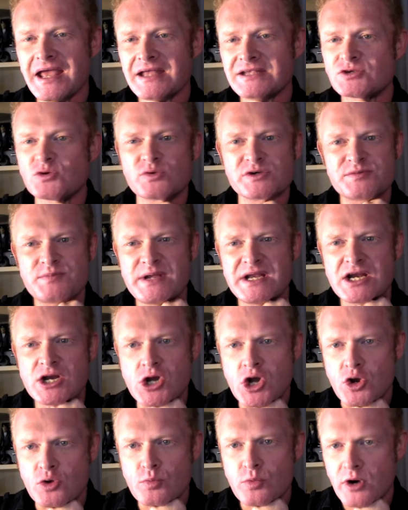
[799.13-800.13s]
it's always been a
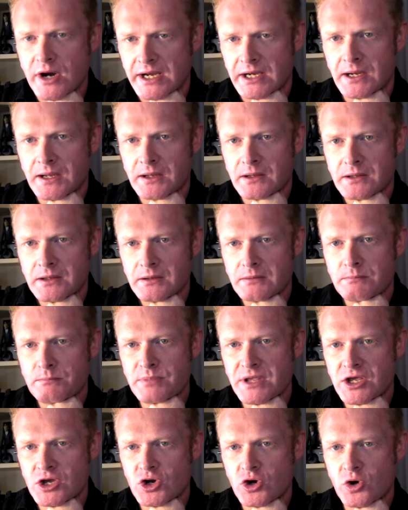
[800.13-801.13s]
no-brainer
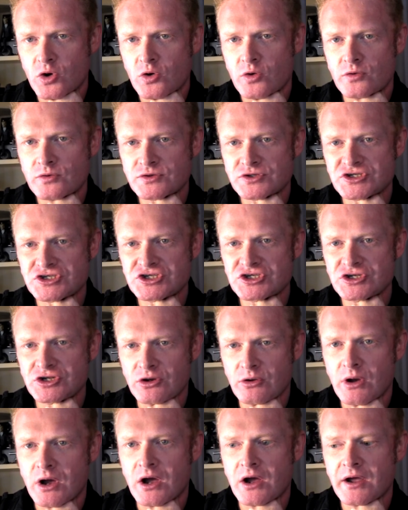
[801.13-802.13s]
because, you
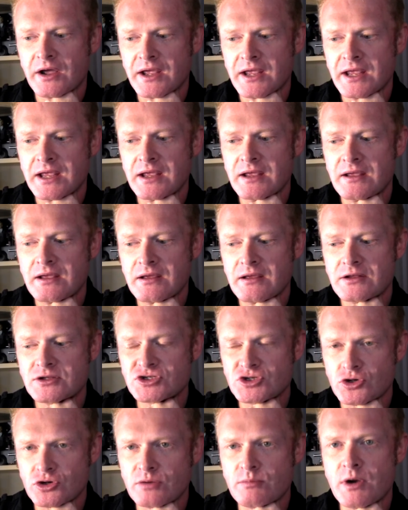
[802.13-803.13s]
know, I
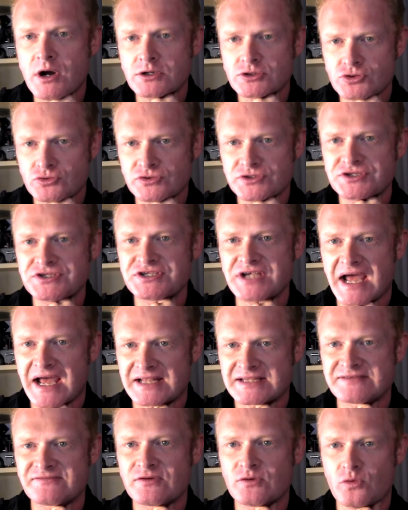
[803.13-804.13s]
took Mark Dawson's
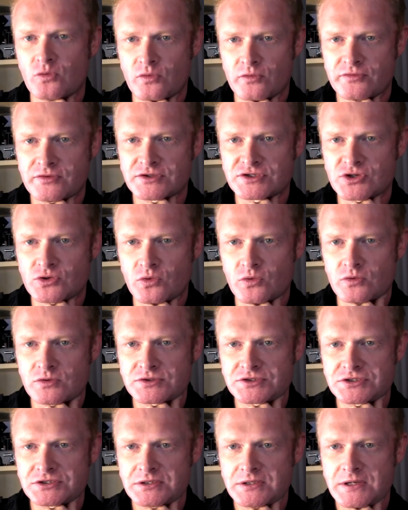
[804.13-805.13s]
Ads for Authors
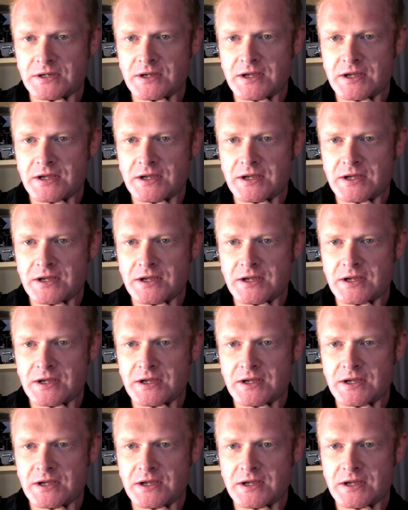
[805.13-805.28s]
course.